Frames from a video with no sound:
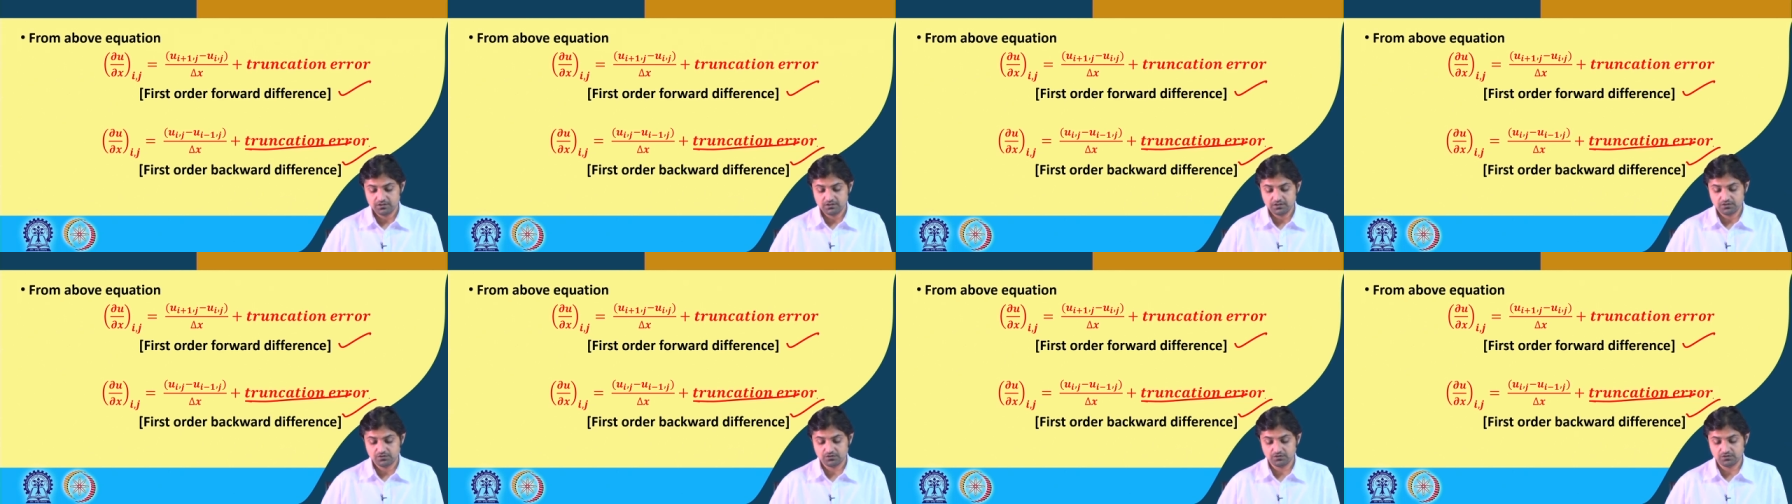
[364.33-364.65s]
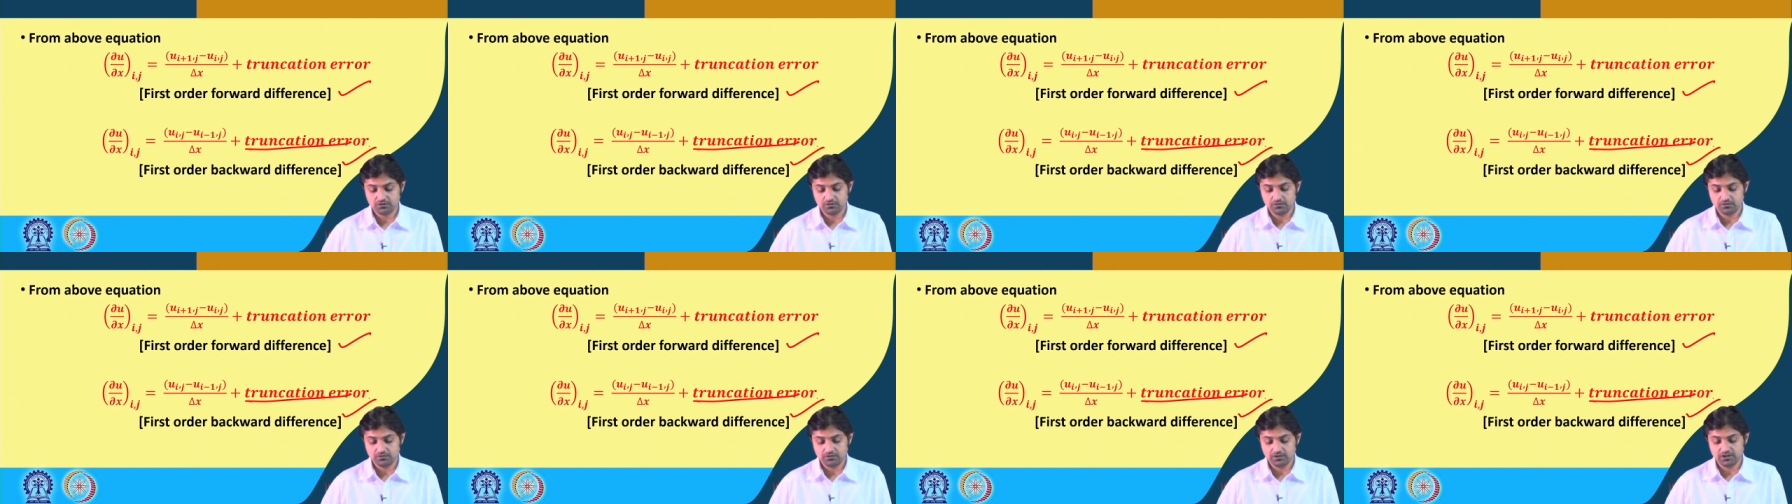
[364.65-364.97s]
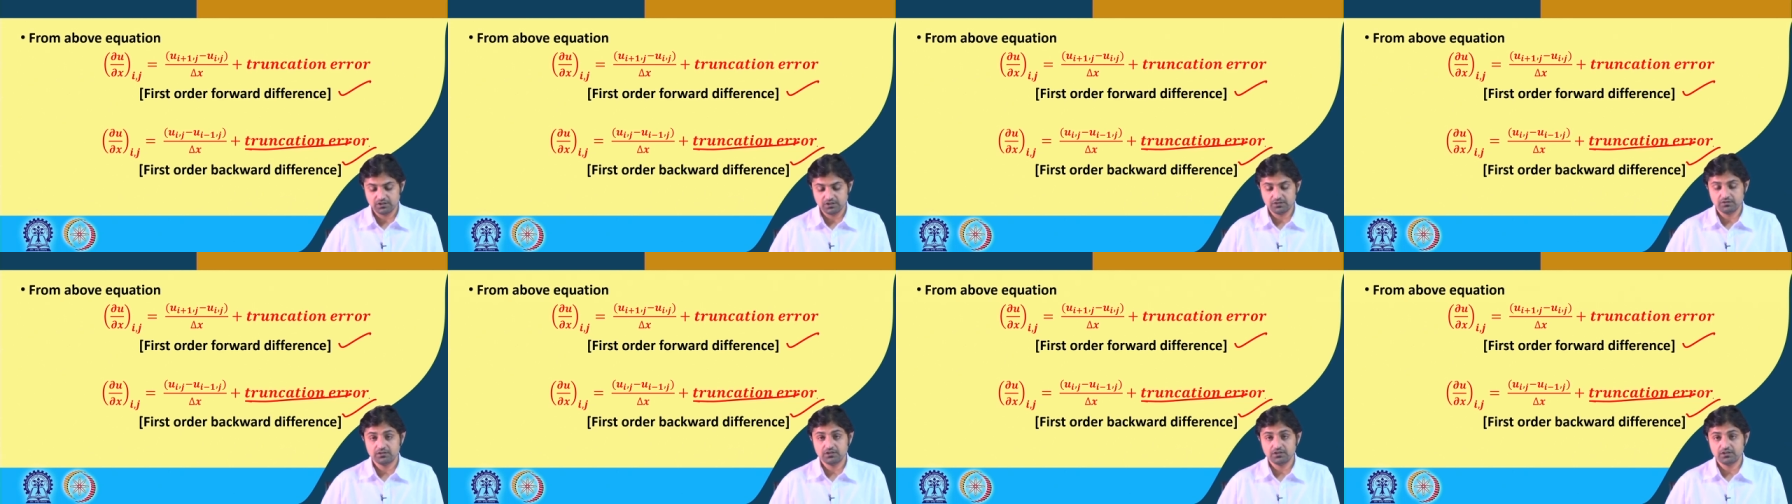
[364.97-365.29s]
So,
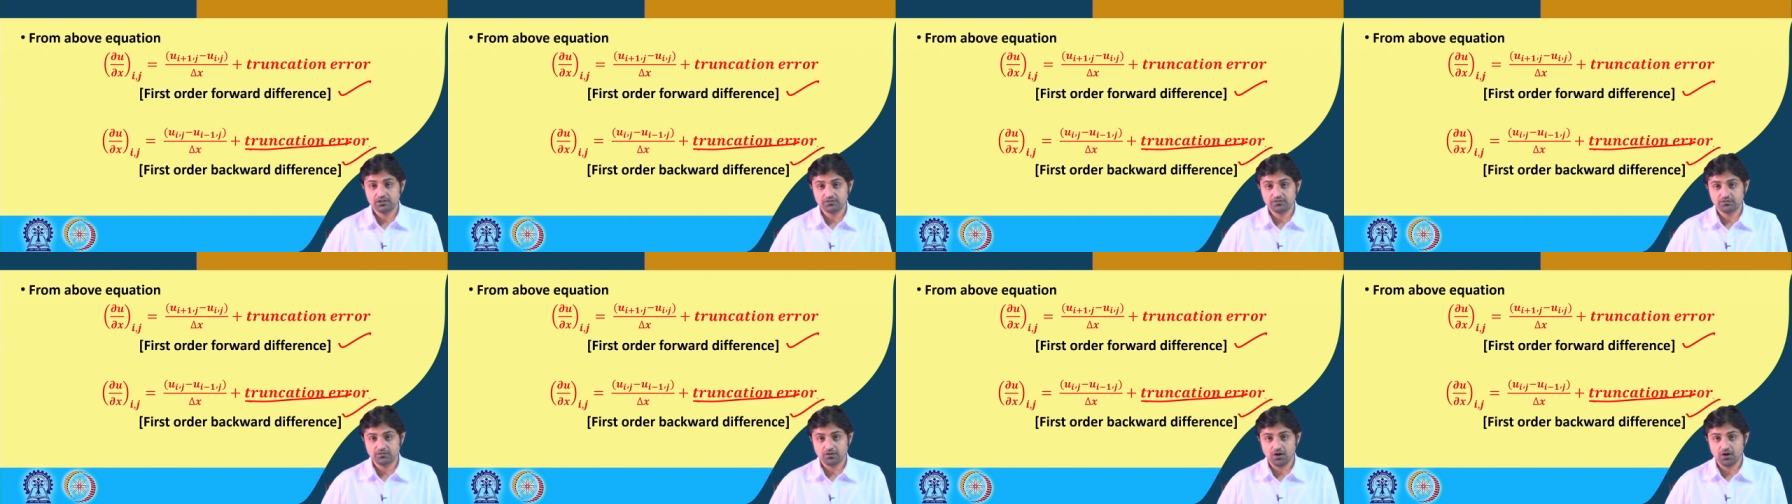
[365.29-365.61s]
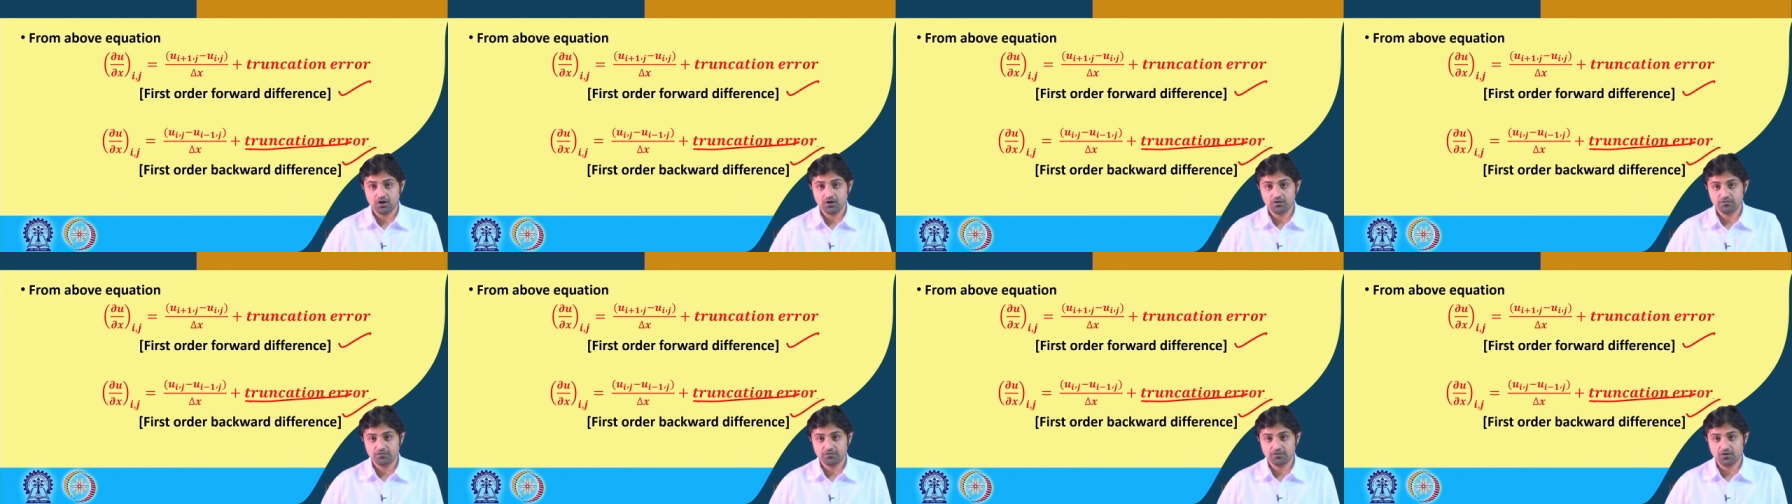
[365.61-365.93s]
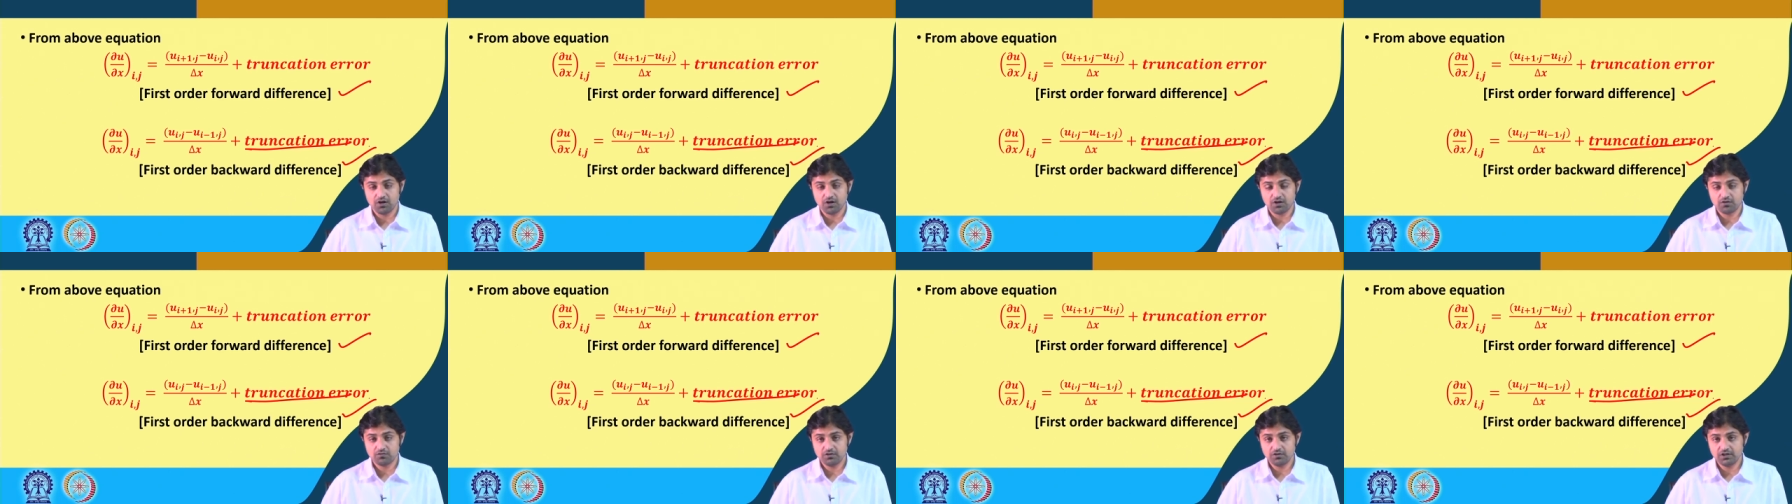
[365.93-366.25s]
in the uh,
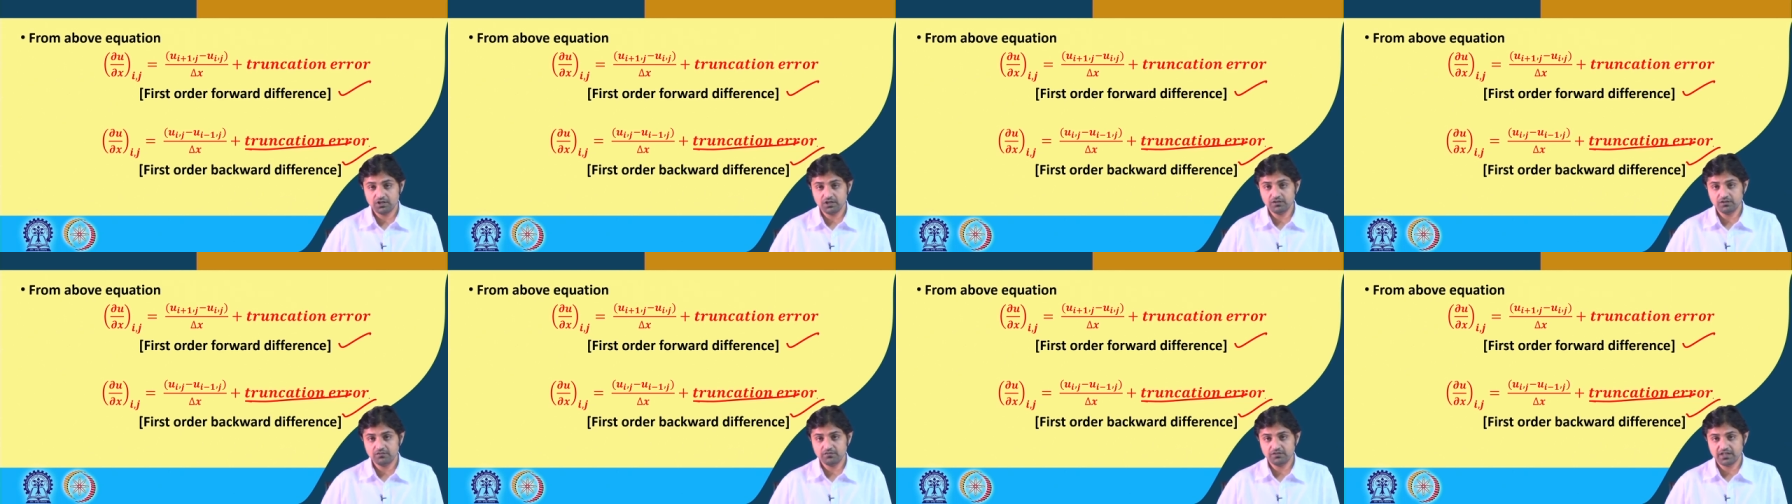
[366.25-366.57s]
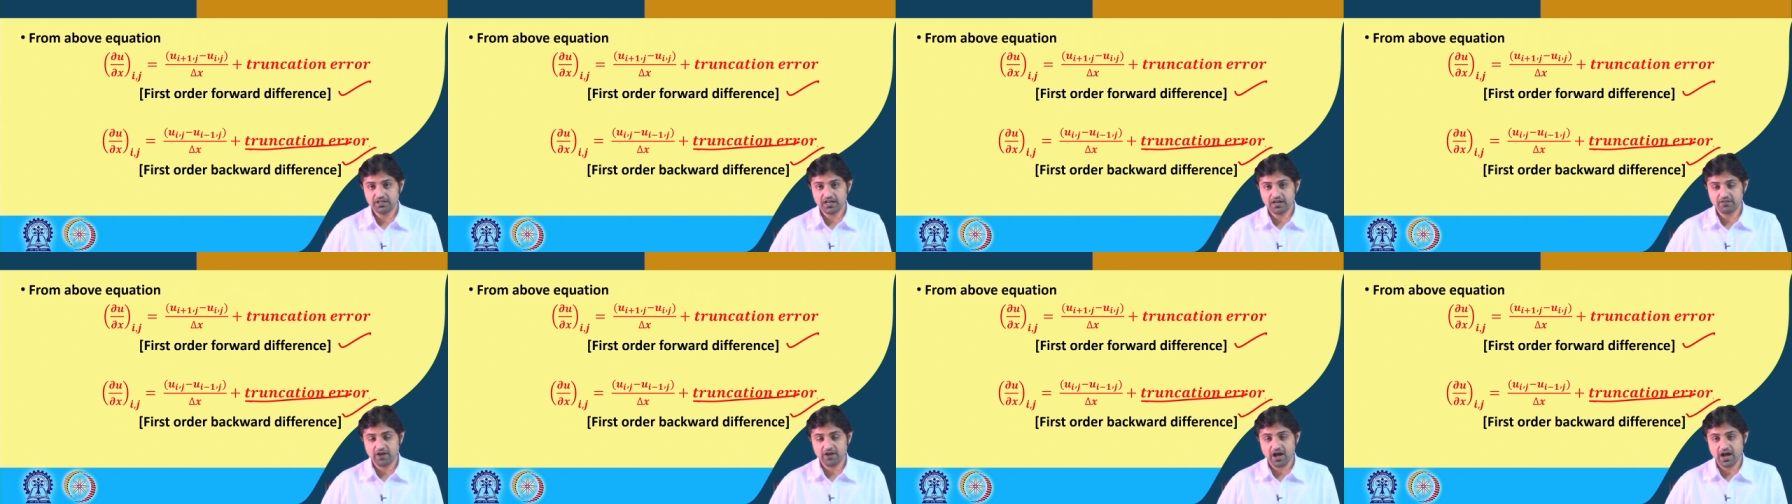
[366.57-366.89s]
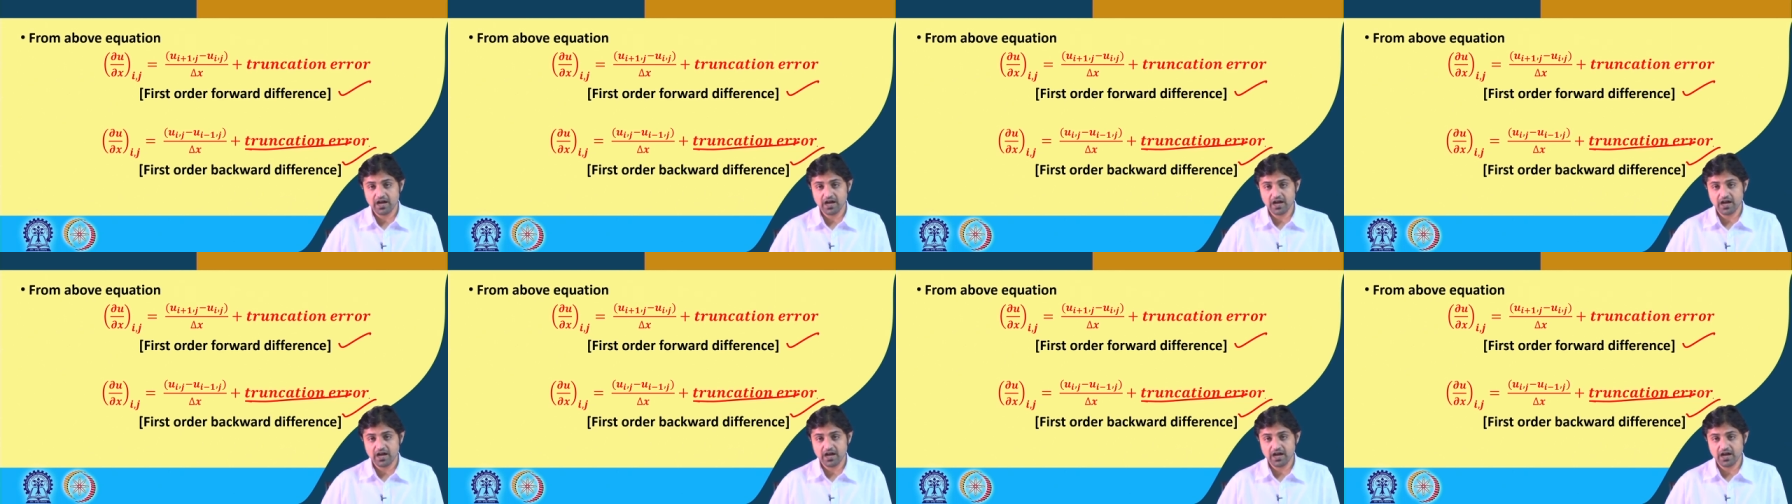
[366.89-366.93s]
forward we have